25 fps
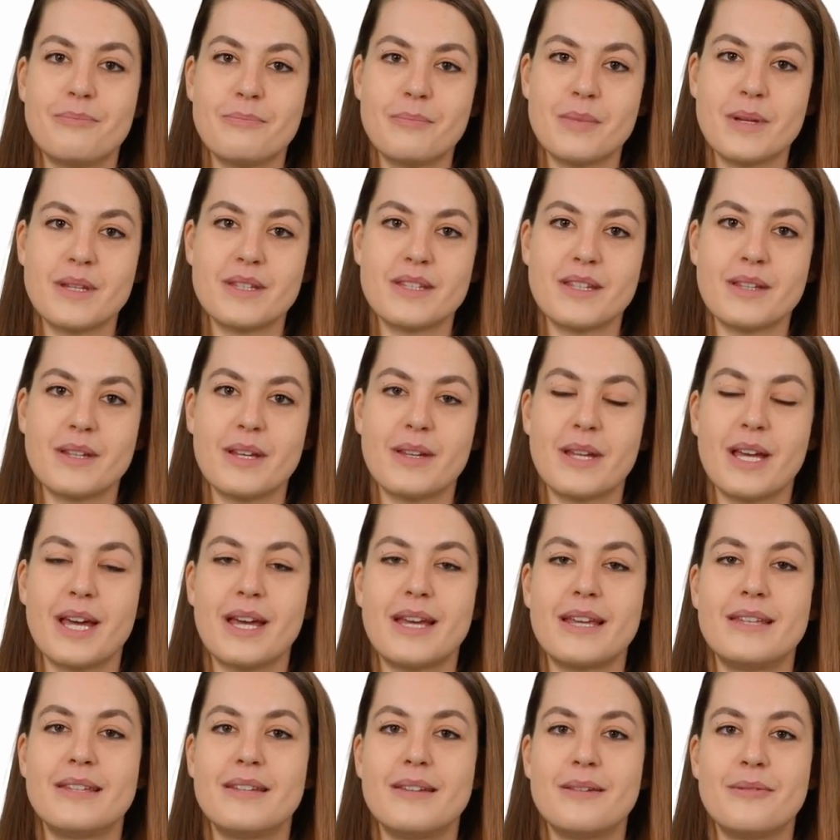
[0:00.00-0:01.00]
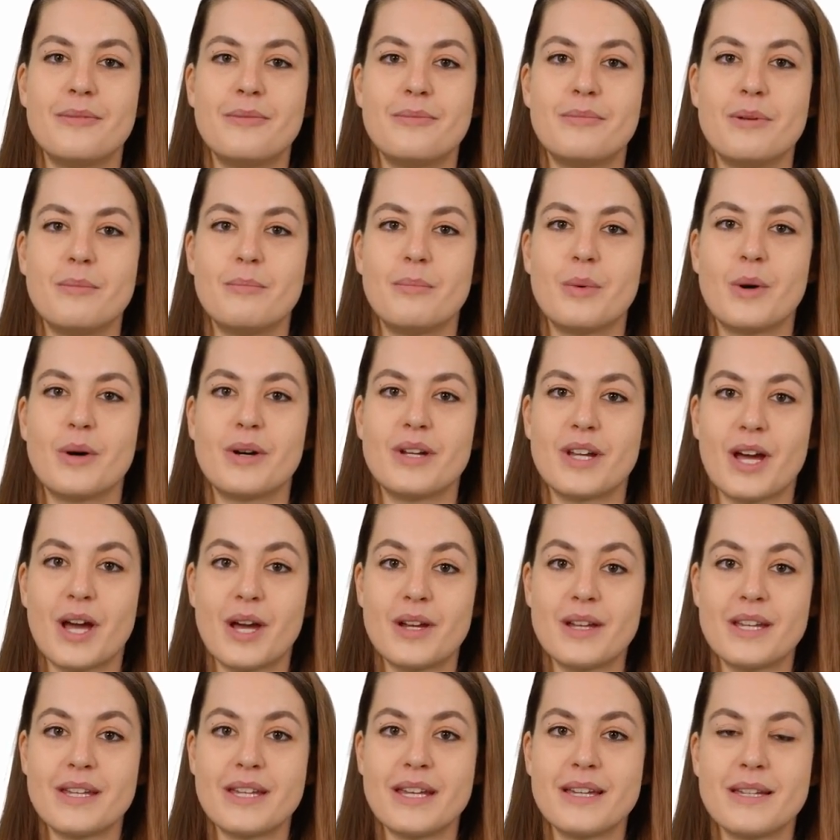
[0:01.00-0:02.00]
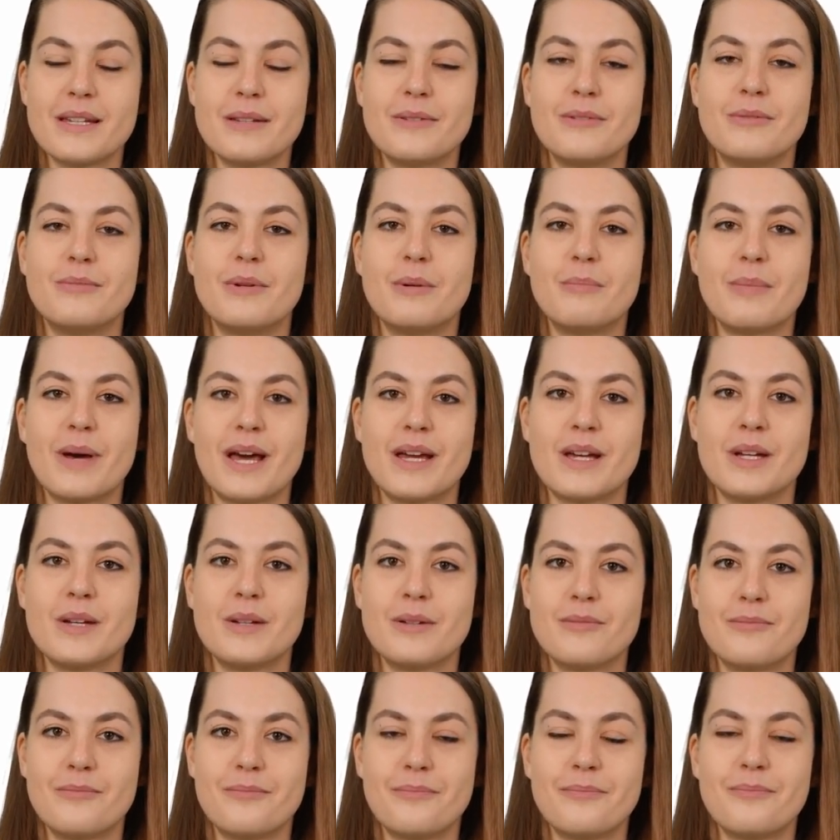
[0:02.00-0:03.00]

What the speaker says: Personalize, the more targeted, the better.